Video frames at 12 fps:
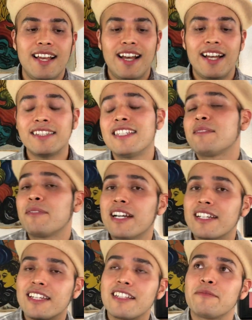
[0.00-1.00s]
And this
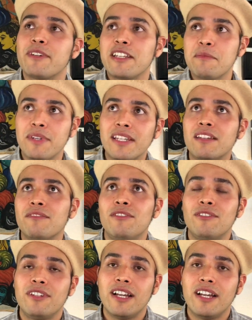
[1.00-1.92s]
bag is very meaningful